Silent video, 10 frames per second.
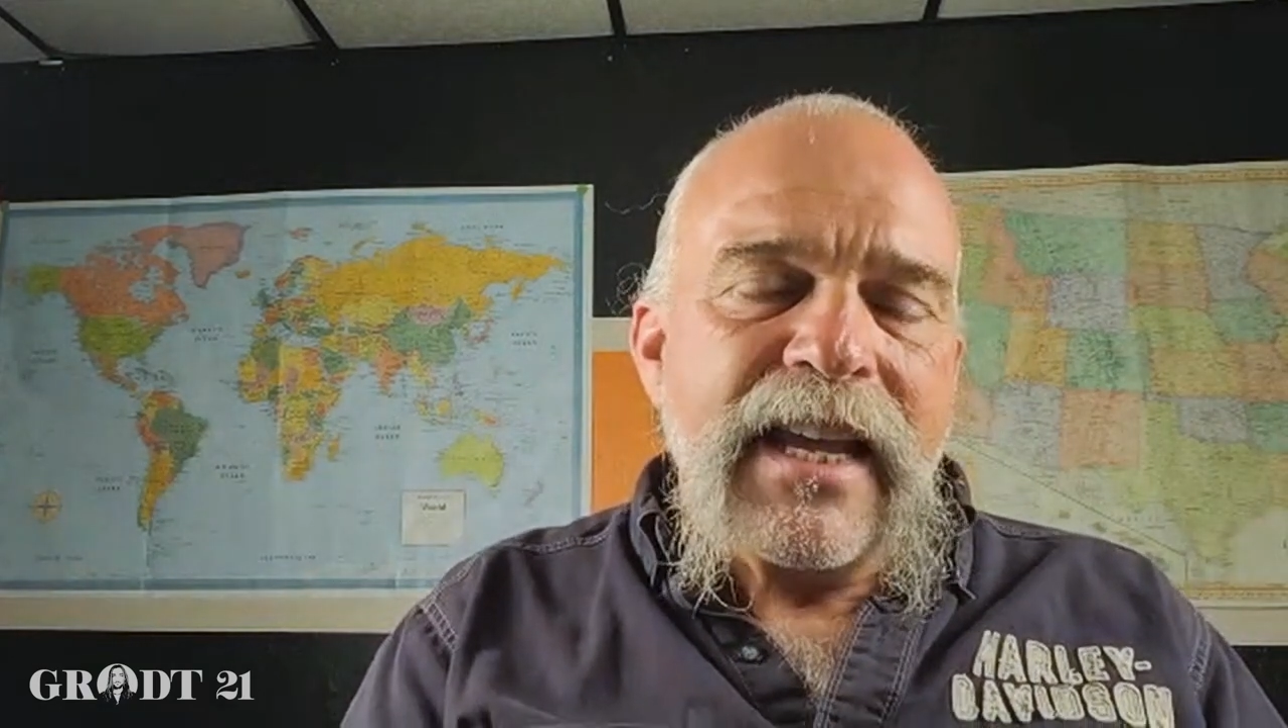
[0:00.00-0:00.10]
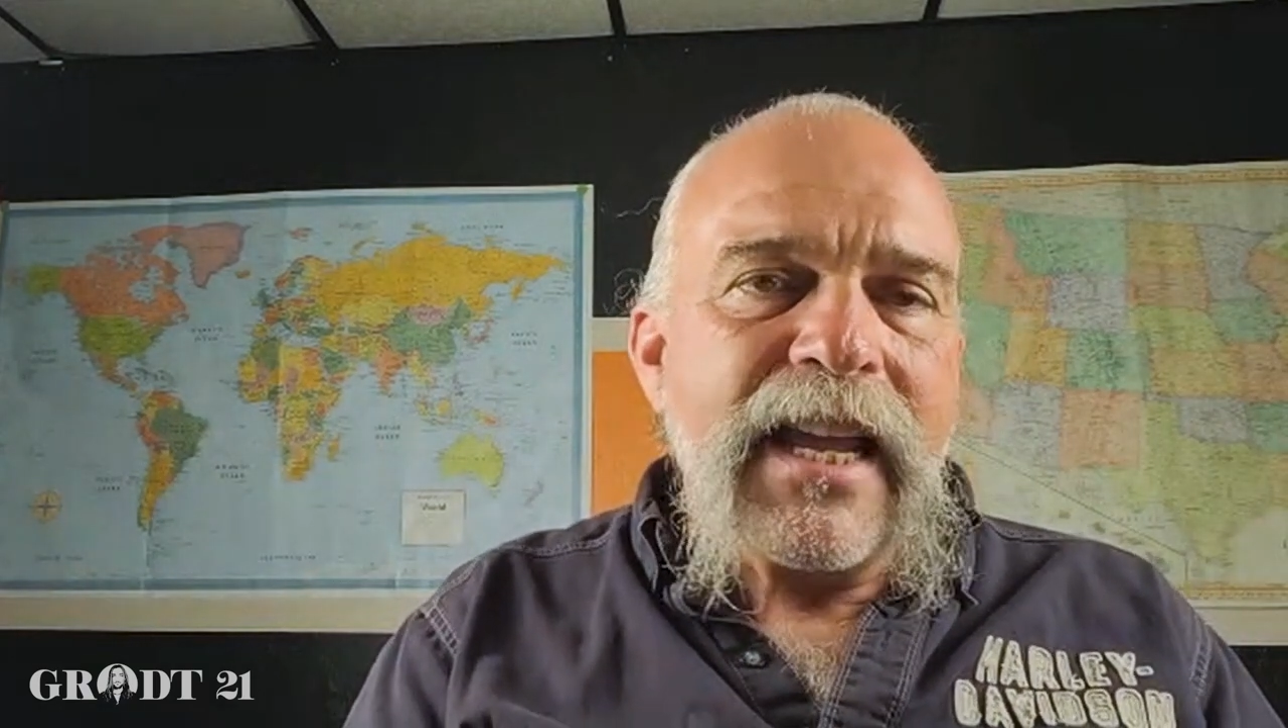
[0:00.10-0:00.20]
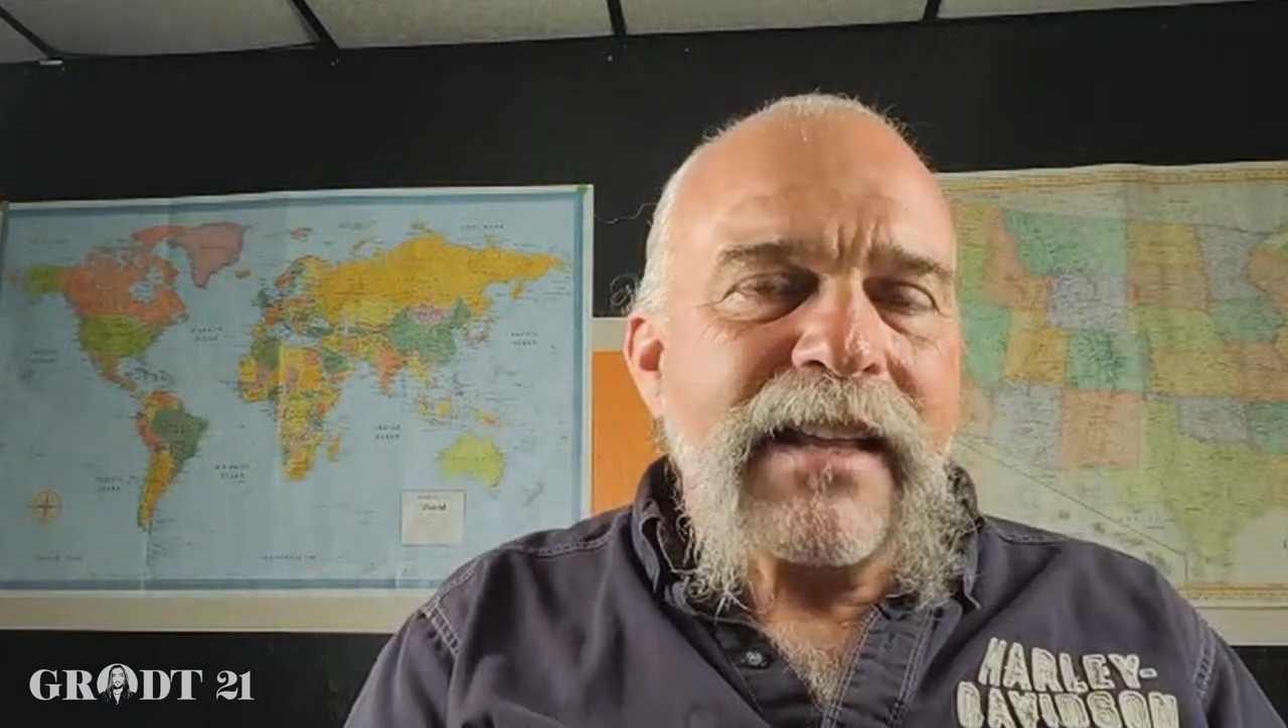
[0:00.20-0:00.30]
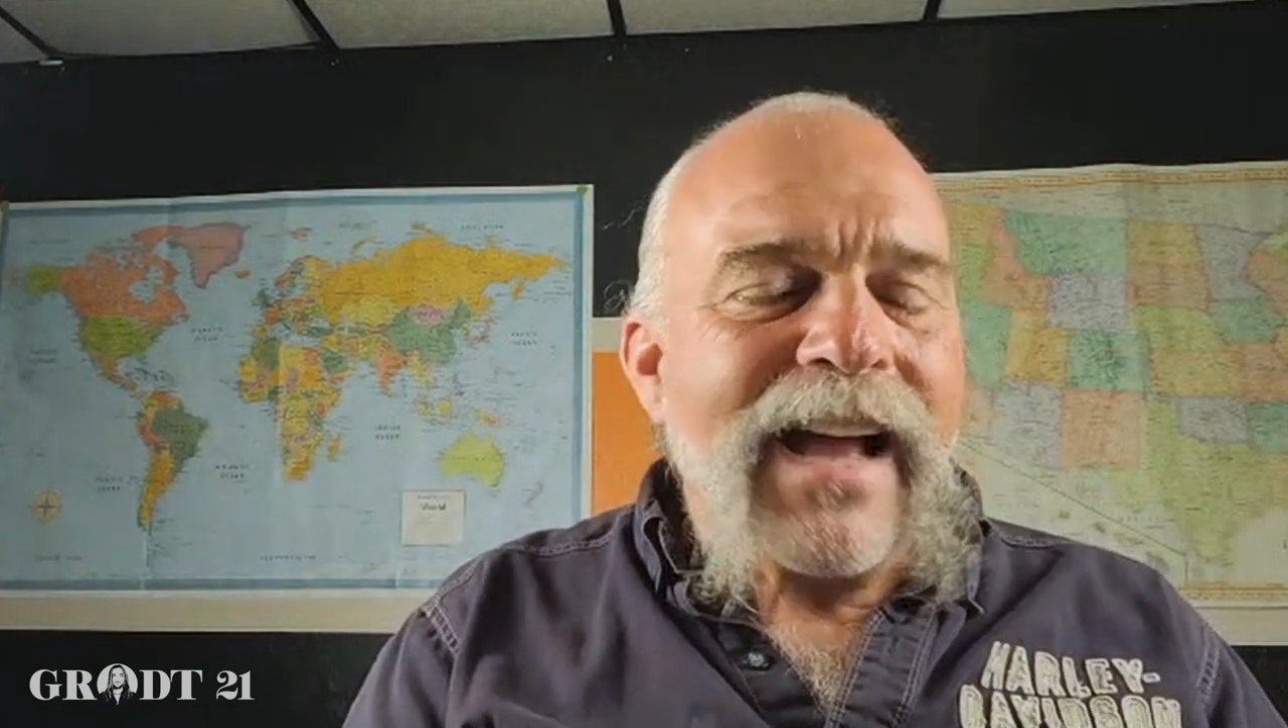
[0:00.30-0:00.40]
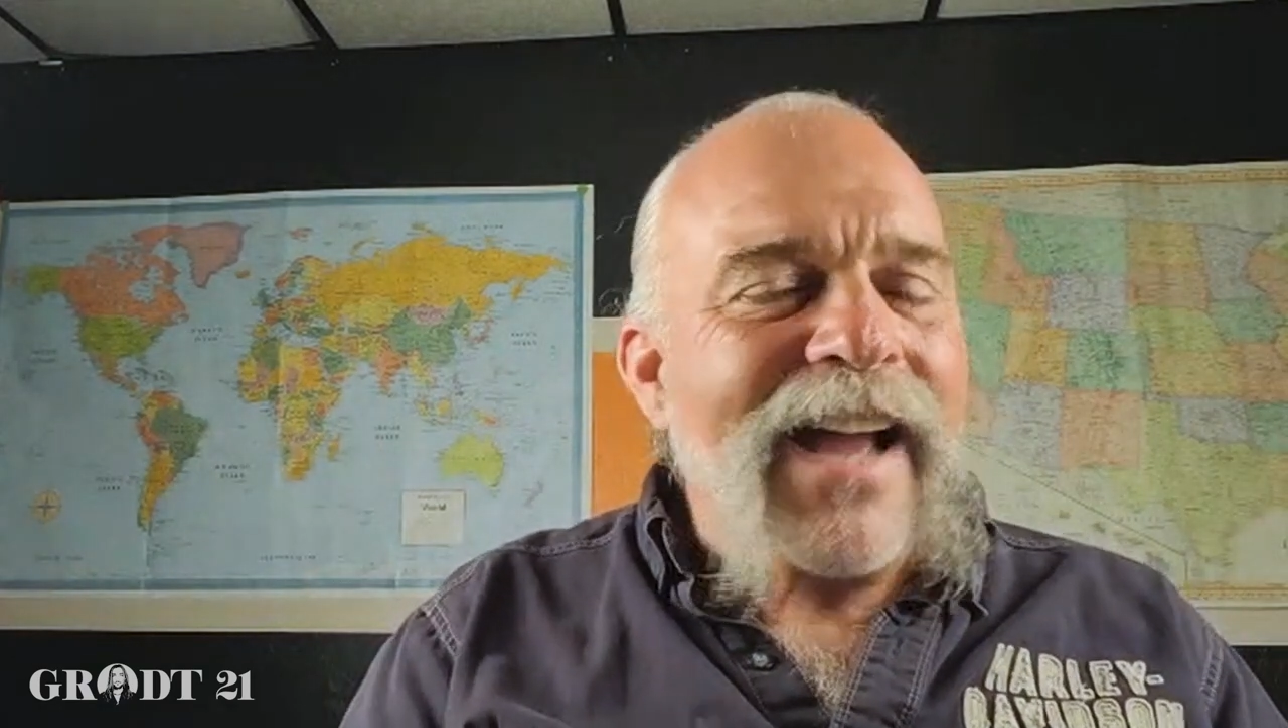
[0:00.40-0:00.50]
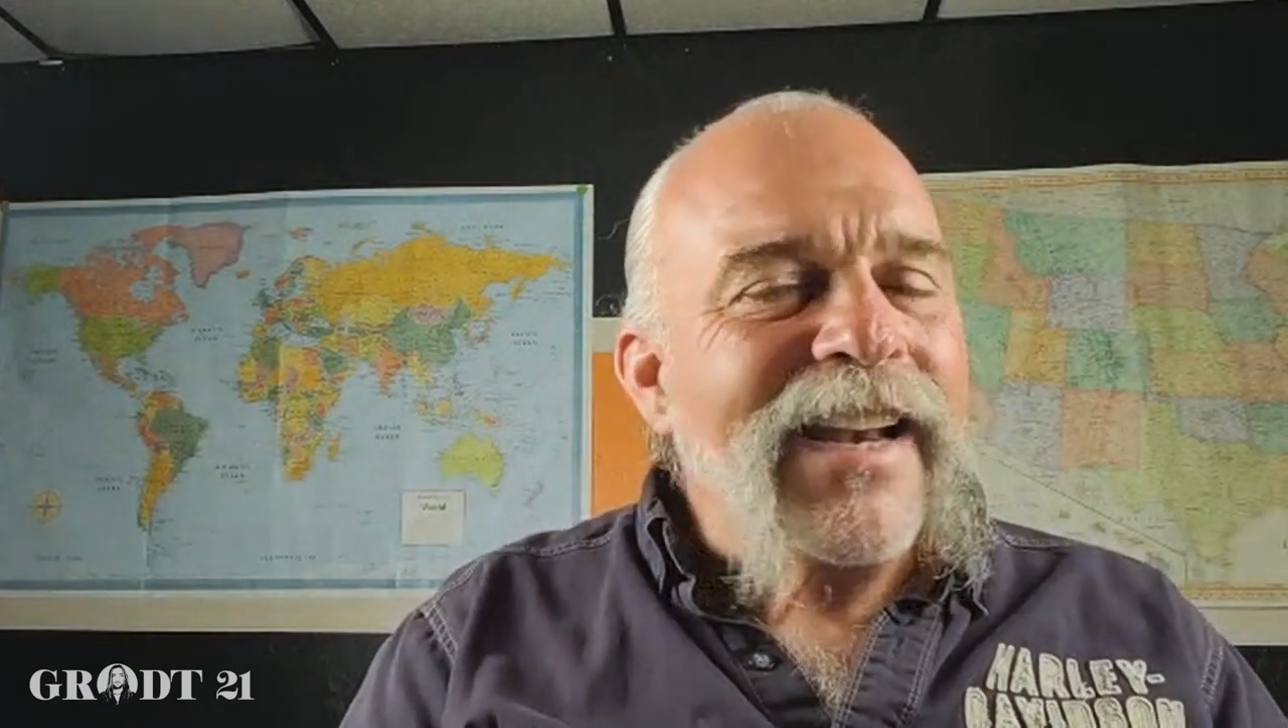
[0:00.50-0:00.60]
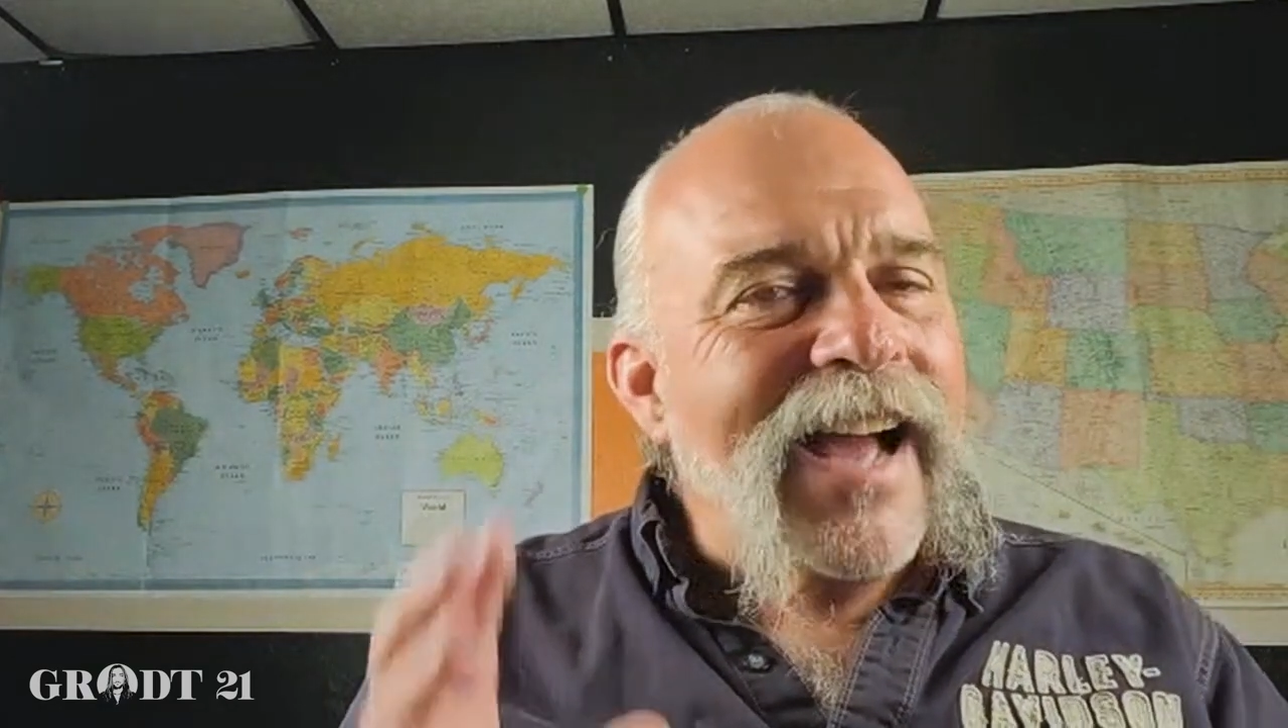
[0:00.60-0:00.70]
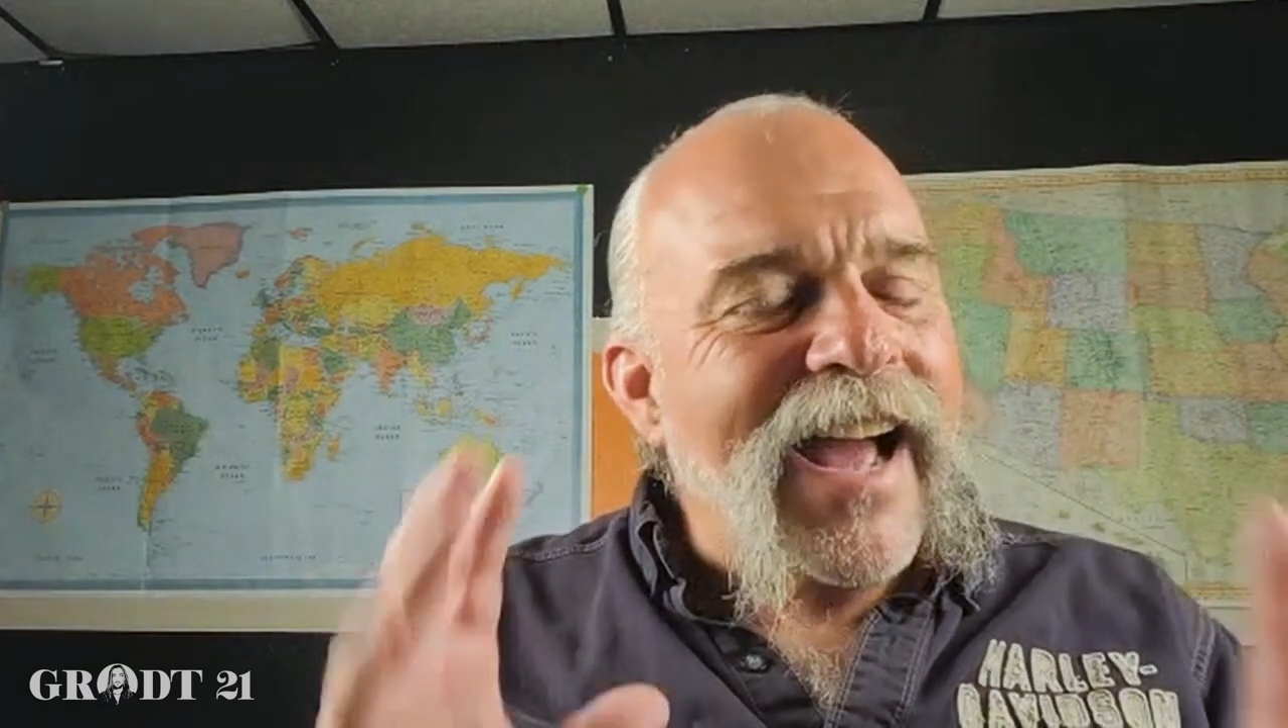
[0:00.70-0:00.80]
He, I,